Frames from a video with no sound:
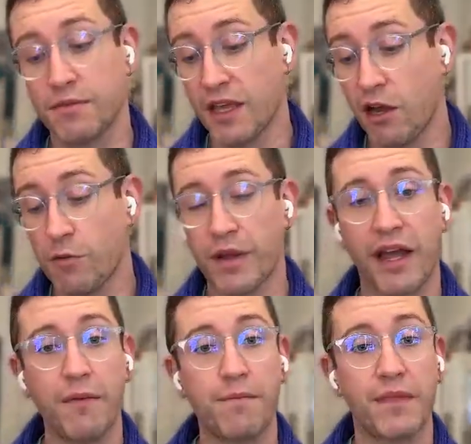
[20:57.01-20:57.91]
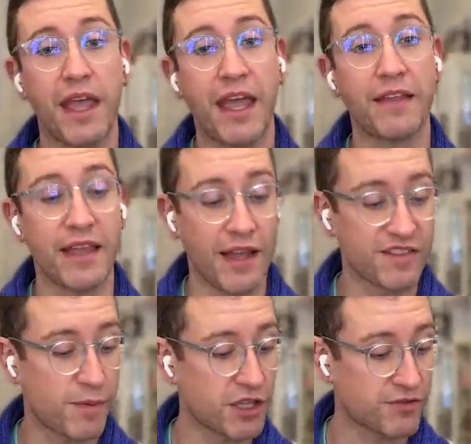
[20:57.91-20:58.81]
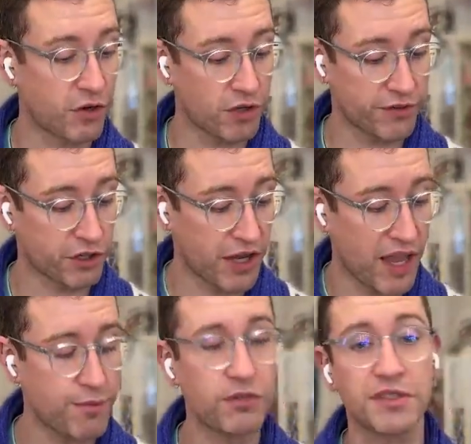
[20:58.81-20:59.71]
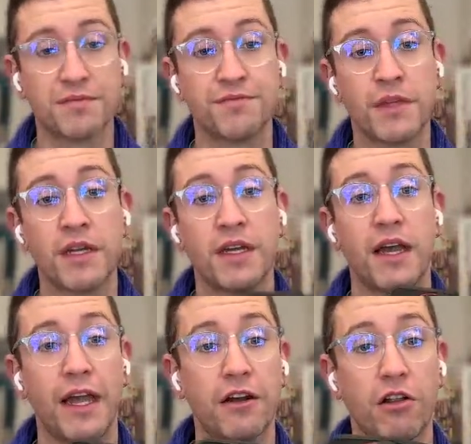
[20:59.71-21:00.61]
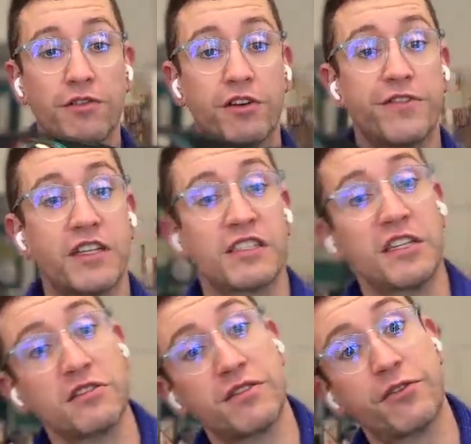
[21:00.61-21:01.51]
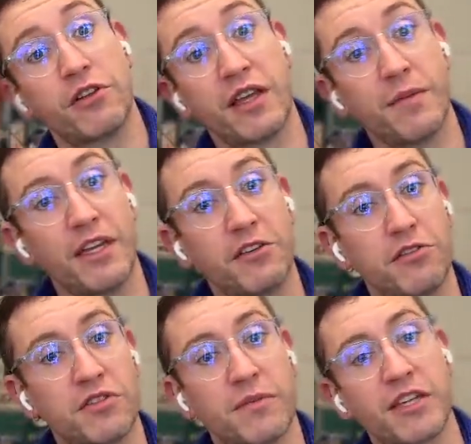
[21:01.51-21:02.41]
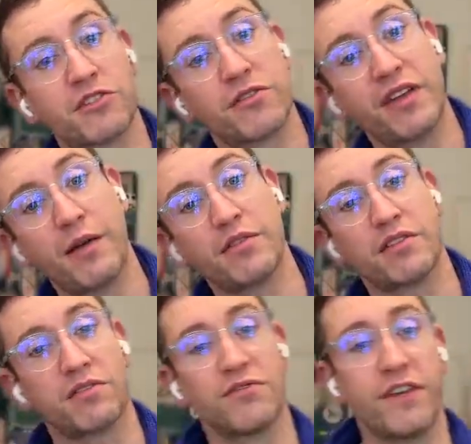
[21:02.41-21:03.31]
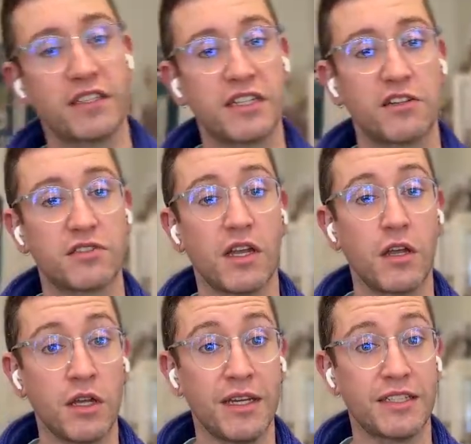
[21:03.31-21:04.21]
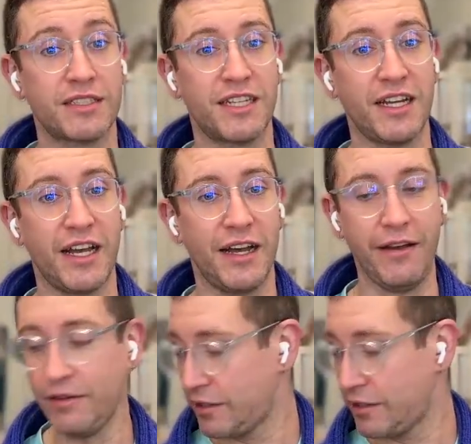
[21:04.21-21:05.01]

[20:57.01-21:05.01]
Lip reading: They open up and they have spots for all of your cables and all of your fixed needles. If you're like me and you use a mixture of cabled and fixed needles, ta-da!